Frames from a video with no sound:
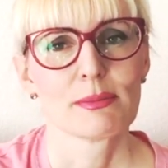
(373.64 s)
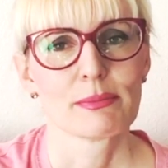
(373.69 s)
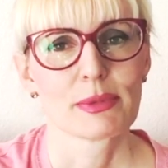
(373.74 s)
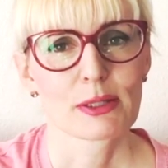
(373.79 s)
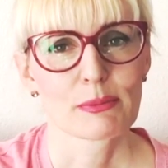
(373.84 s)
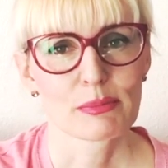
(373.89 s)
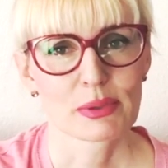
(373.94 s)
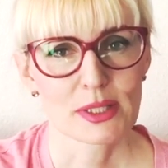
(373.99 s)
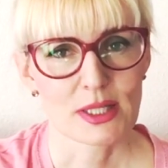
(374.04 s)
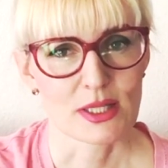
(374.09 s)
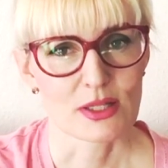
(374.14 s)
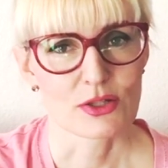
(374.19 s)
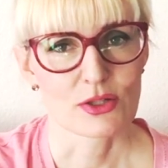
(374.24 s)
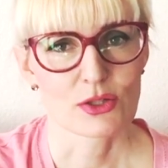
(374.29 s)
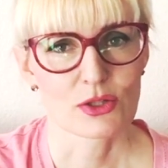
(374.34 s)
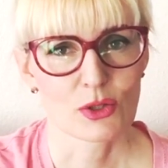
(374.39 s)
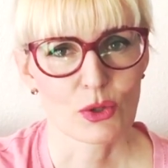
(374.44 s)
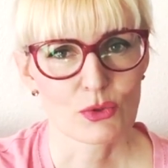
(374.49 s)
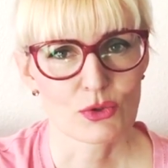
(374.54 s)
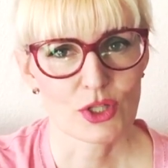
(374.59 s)
But
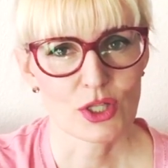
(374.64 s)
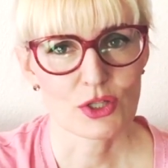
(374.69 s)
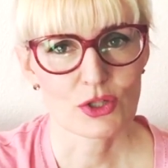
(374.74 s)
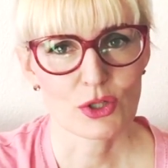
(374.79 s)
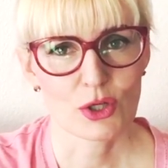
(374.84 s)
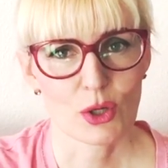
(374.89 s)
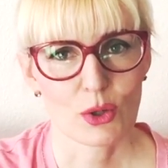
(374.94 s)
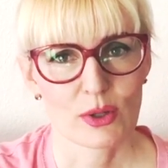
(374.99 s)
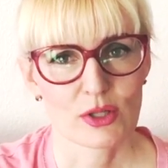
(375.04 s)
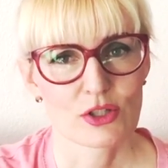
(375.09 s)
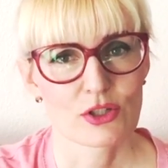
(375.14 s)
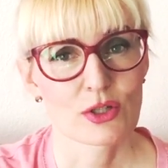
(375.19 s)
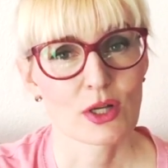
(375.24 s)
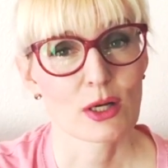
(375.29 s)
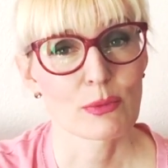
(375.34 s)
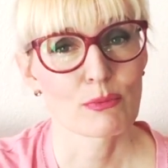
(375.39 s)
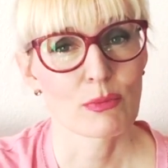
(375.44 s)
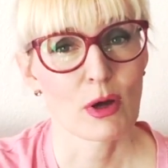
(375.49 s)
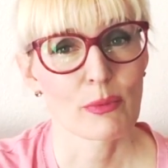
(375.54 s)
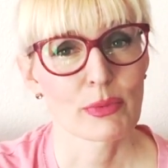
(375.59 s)
please, don't just go and
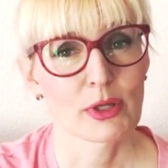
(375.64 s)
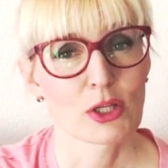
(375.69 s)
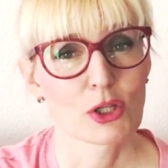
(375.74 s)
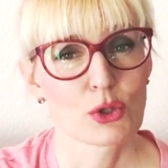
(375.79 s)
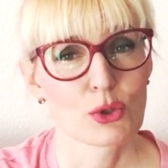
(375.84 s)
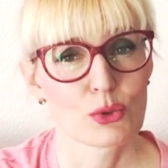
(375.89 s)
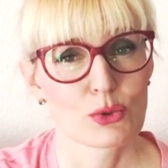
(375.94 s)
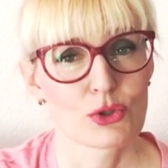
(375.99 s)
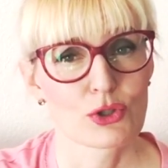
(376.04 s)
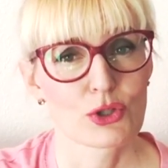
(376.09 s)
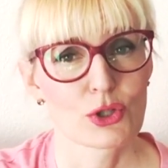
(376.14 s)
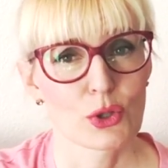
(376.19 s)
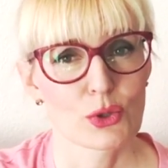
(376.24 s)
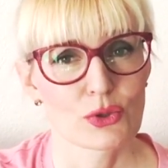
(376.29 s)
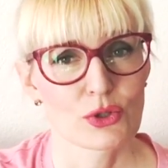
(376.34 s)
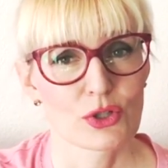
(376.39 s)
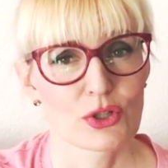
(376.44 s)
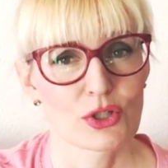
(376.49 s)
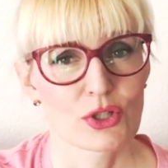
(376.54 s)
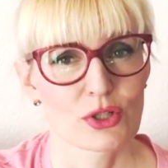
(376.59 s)
start popping huge
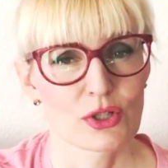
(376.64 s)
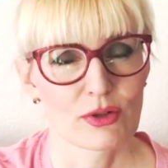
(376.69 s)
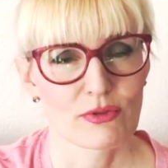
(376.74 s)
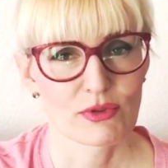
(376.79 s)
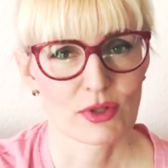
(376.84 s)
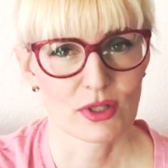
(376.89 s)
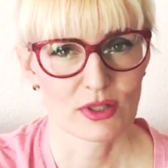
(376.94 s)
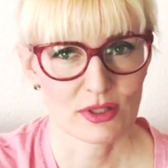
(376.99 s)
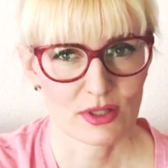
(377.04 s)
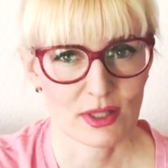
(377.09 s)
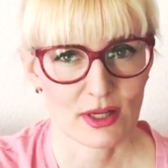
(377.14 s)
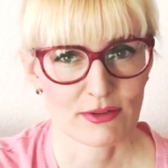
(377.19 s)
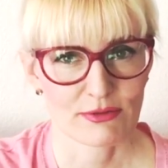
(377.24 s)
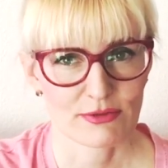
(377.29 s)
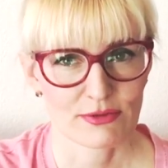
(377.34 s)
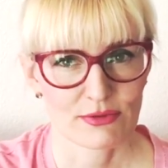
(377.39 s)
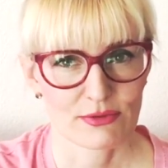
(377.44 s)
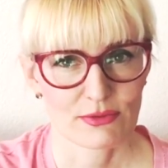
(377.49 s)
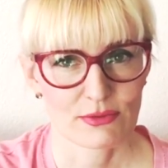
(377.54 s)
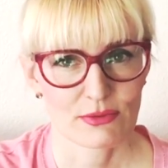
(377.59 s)
dosages of this
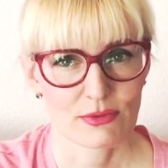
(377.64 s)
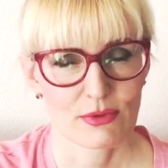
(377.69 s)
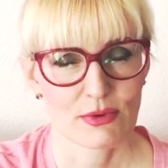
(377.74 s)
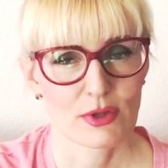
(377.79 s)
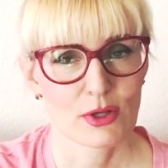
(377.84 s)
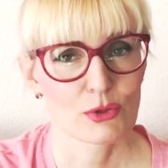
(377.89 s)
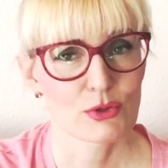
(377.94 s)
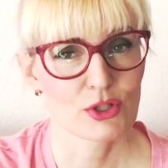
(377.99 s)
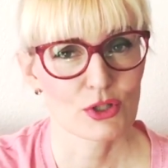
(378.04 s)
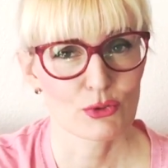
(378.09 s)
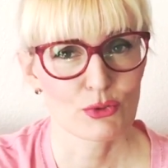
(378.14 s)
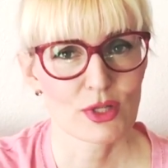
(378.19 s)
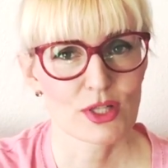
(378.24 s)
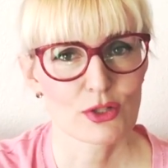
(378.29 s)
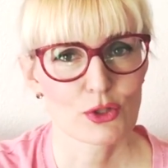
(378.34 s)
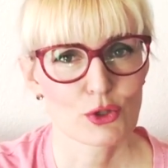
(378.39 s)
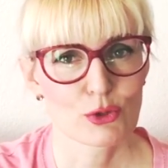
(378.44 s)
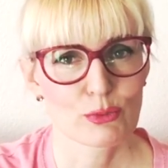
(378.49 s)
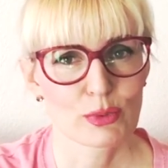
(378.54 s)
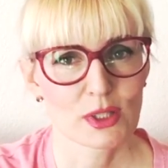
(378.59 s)
stuff. There is
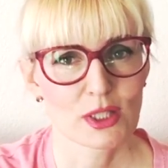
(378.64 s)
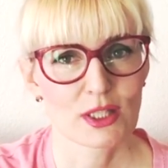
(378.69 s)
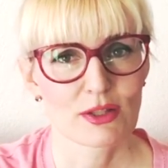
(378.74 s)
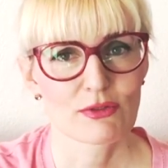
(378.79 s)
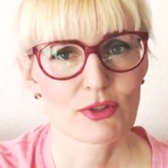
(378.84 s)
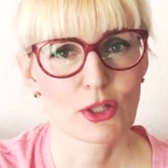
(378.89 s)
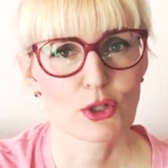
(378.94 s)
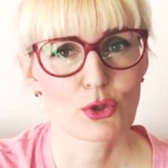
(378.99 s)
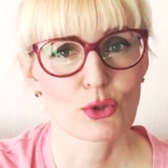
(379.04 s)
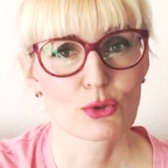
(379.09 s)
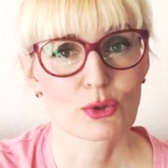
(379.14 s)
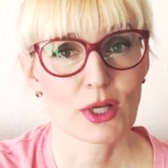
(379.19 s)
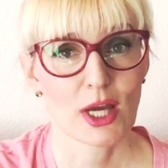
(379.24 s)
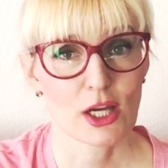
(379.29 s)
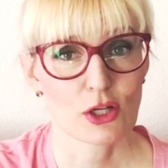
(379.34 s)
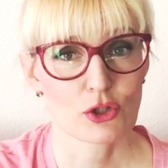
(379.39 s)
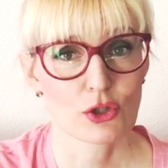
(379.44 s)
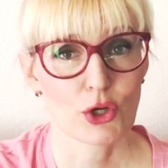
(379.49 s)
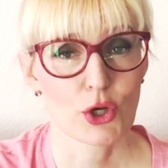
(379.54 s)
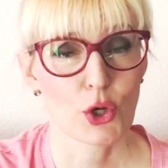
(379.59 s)
reason to believe that you could
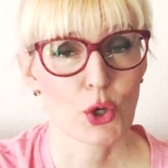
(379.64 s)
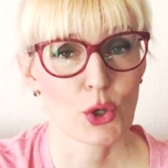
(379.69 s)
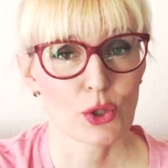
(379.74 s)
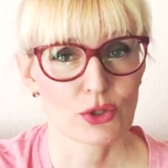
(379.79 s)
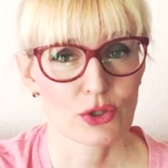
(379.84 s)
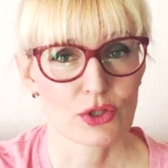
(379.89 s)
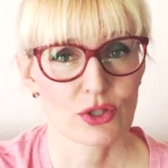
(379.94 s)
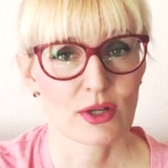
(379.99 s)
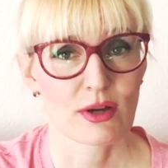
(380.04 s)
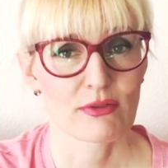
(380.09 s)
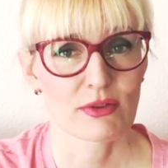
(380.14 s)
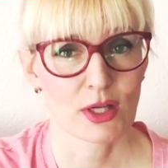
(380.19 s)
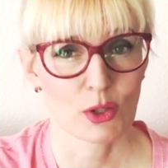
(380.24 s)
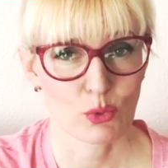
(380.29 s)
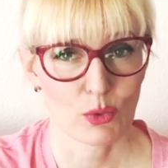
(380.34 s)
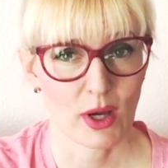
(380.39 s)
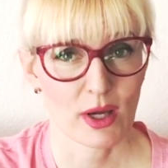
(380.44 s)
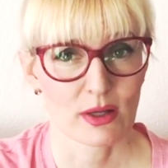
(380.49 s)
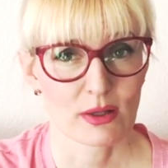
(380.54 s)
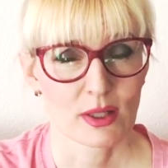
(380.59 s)
actually hurt yourself
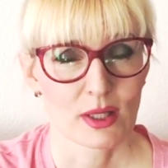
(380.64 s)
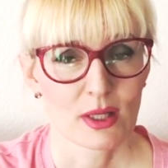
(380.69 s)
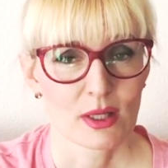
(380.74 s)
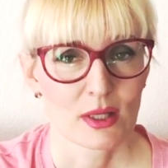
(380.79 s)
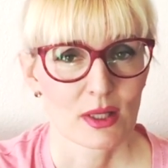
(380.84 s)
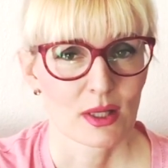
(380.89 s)
that way.